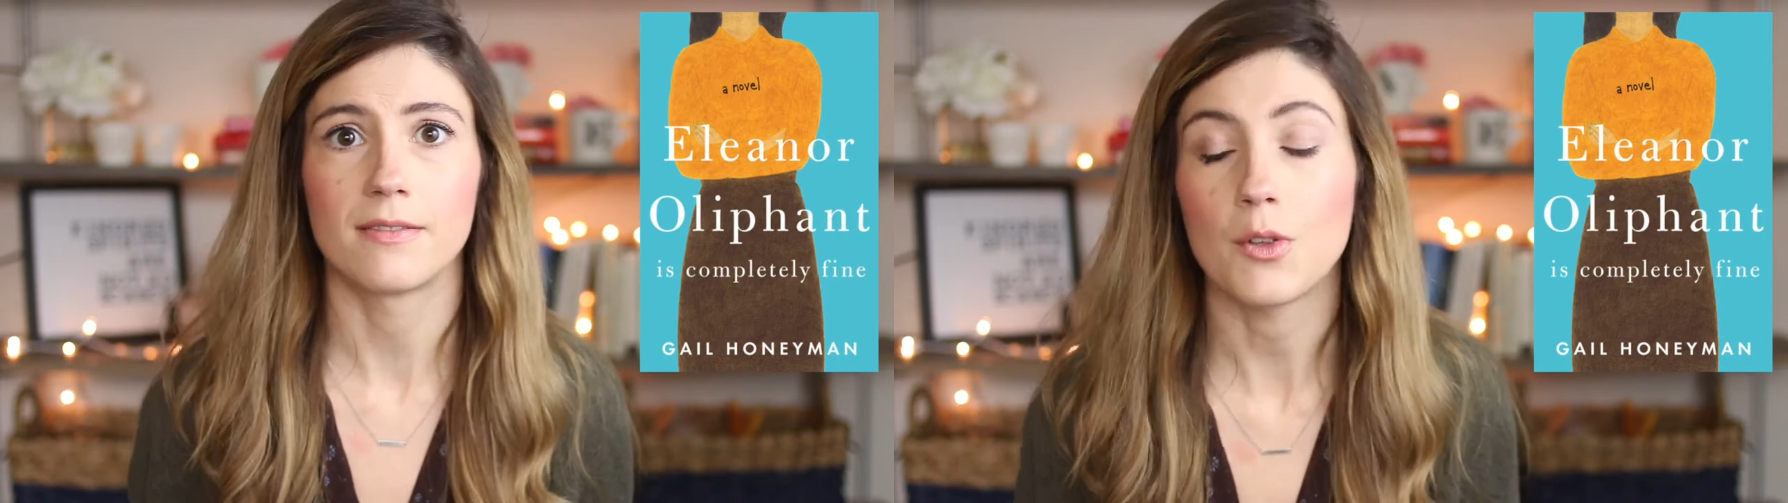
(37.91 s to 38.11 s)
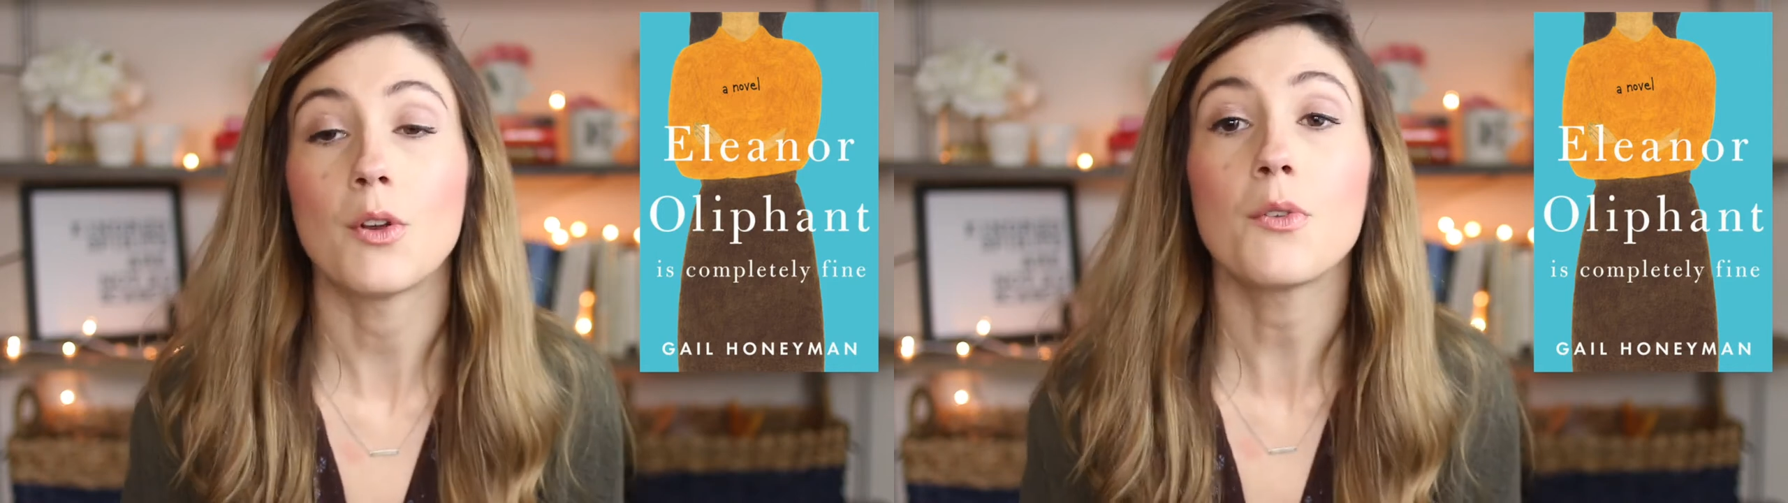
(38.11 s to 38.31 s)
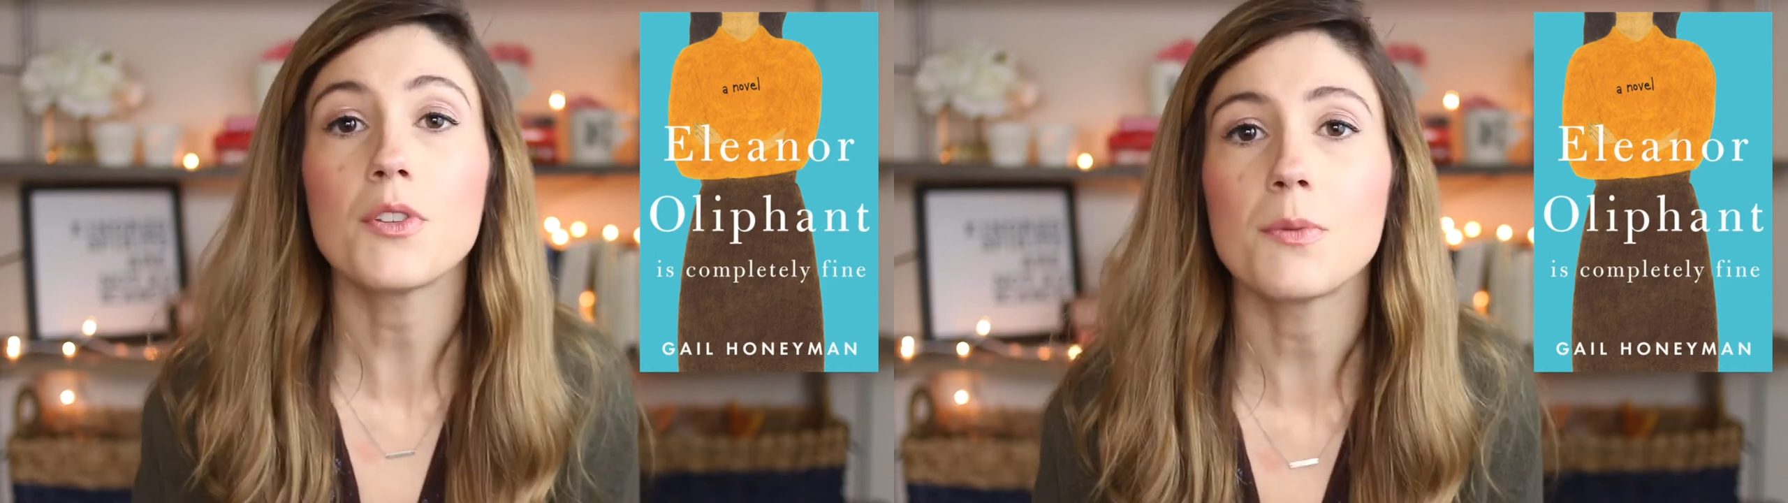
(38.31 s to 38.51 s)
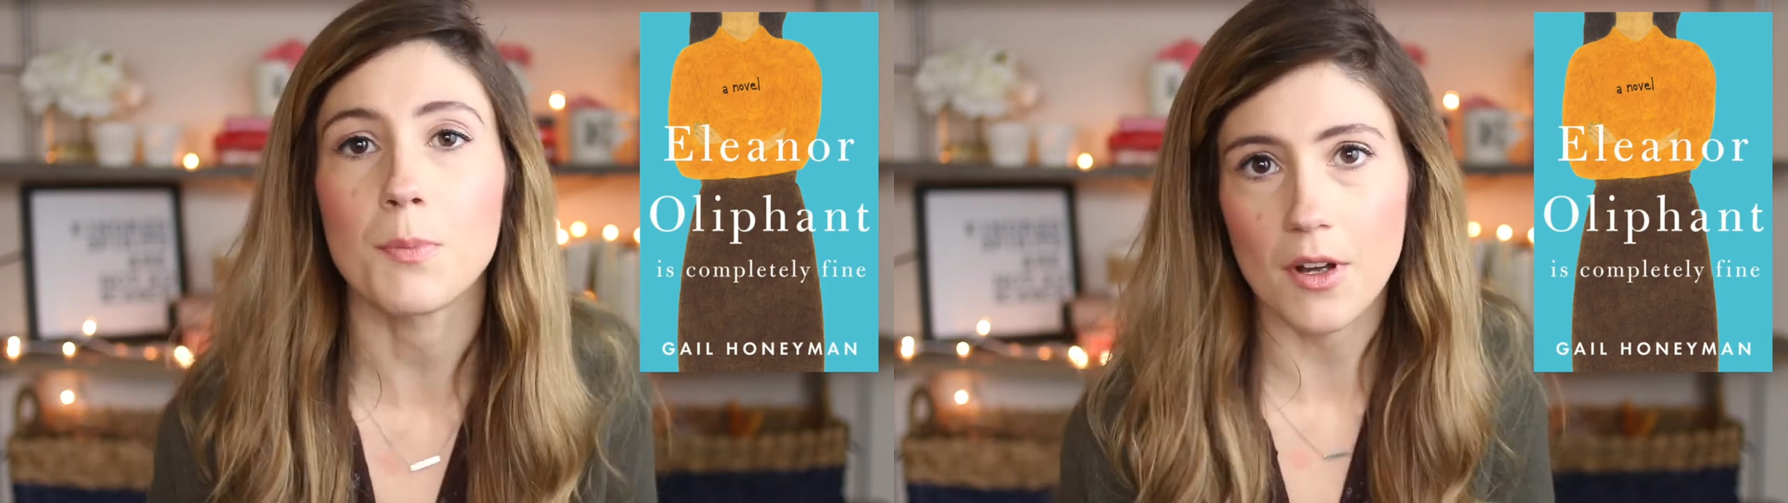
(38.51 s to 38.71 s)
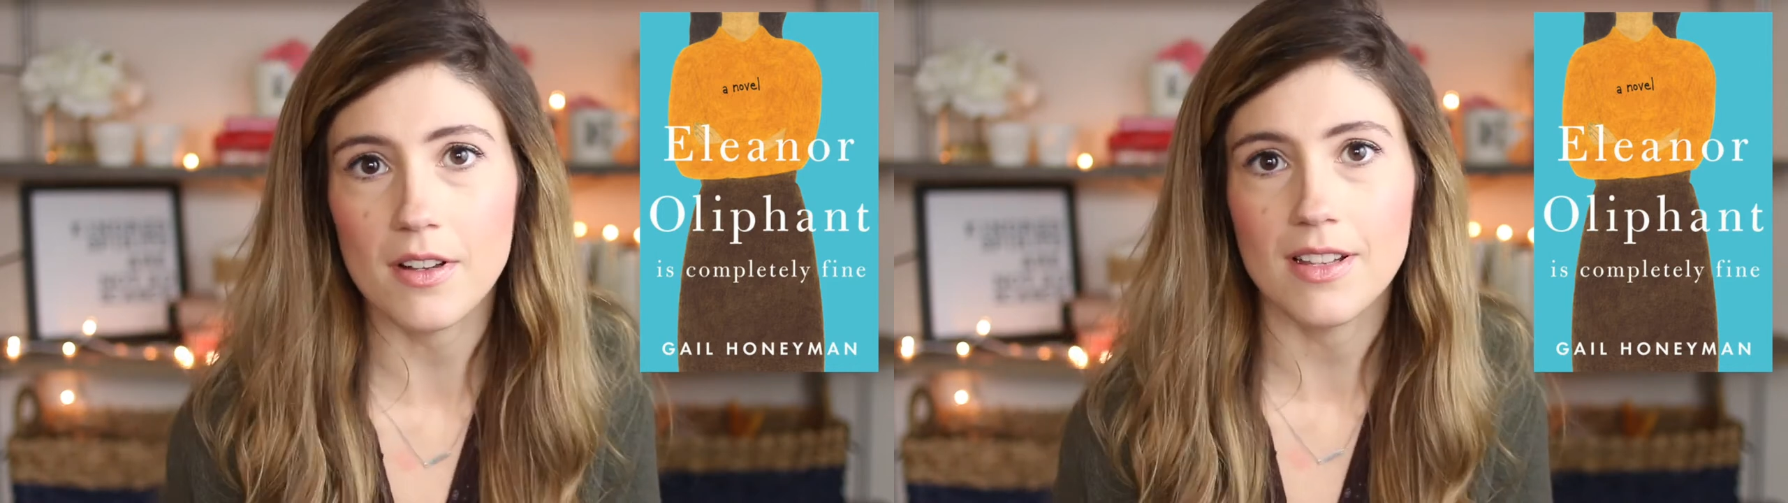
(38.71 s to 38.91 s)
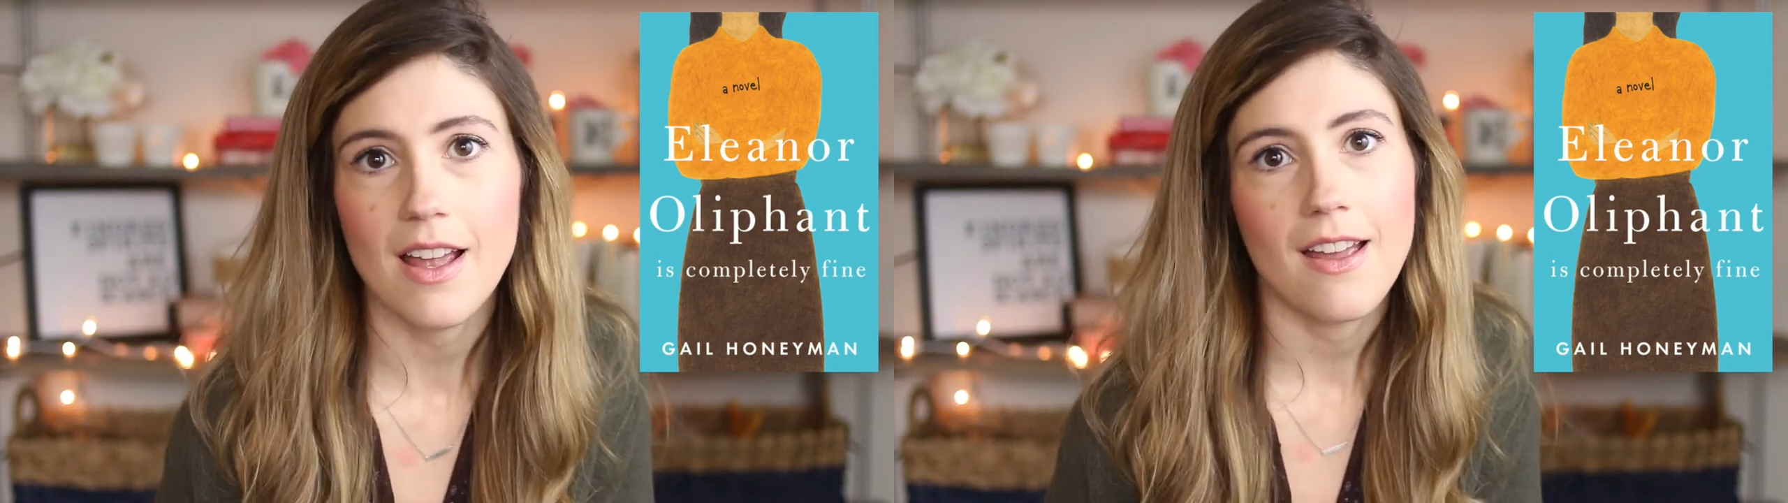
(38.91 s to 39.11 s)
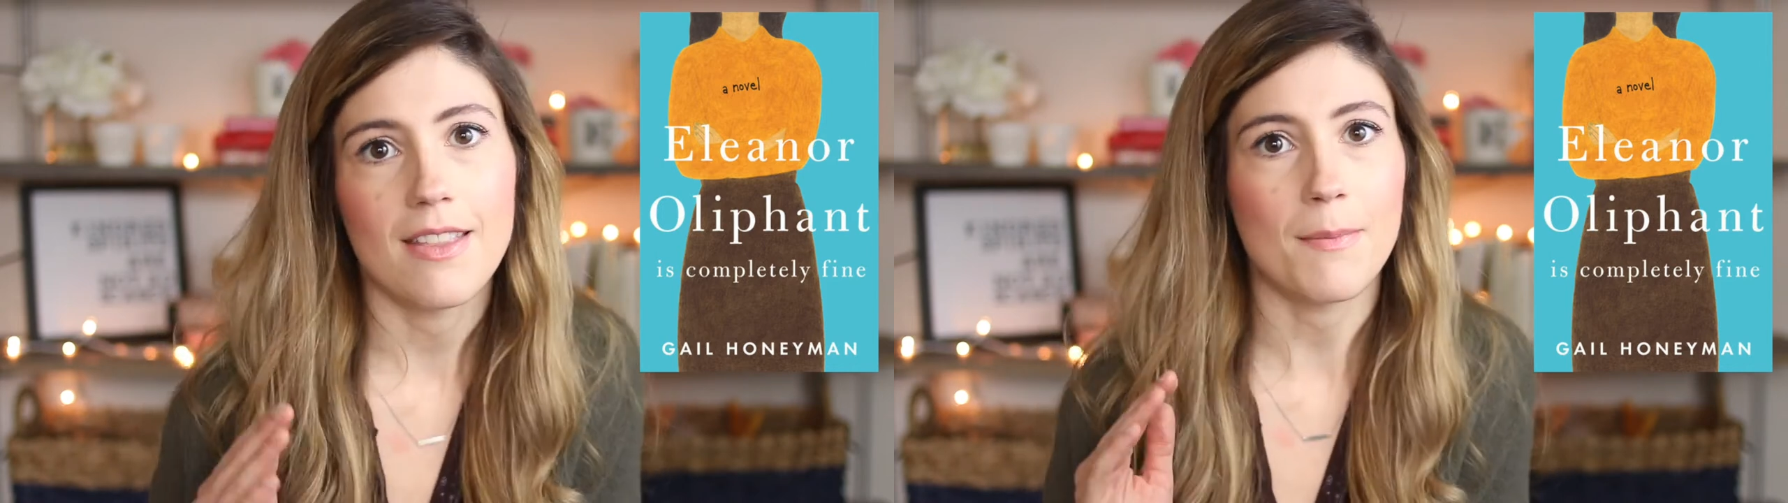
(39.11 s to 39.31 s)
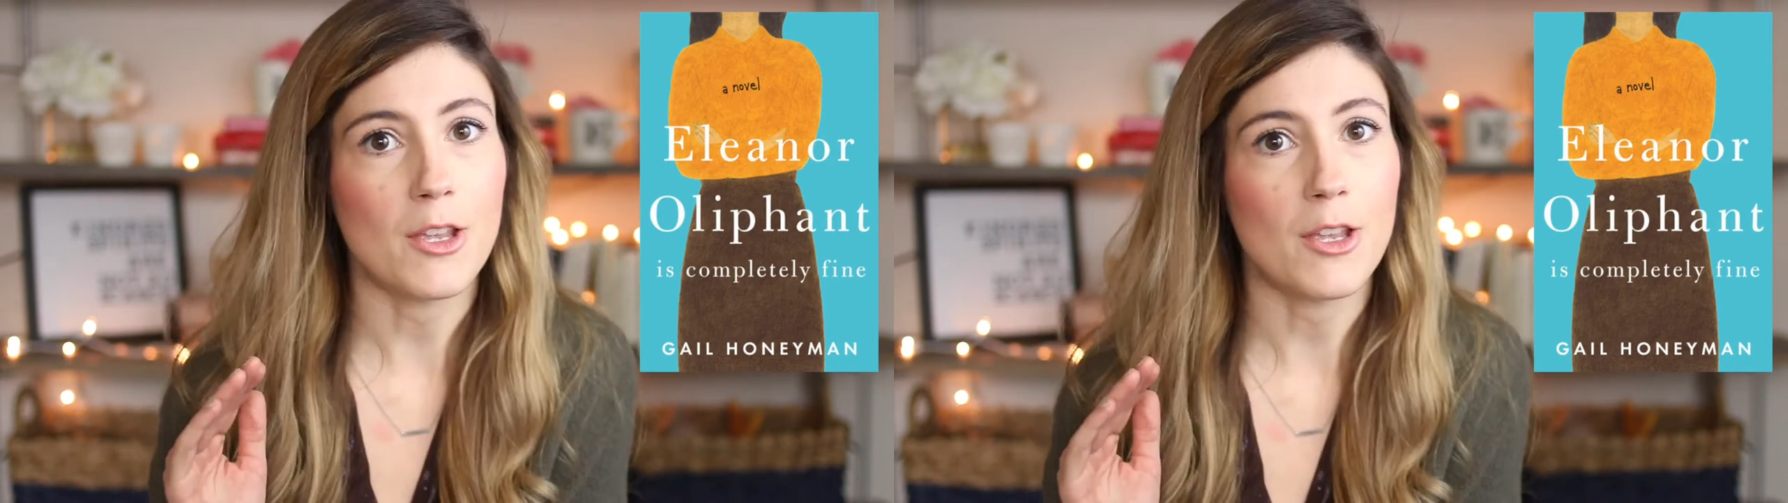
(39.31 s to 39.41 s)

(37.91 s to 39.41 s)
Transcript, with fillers: You know those books that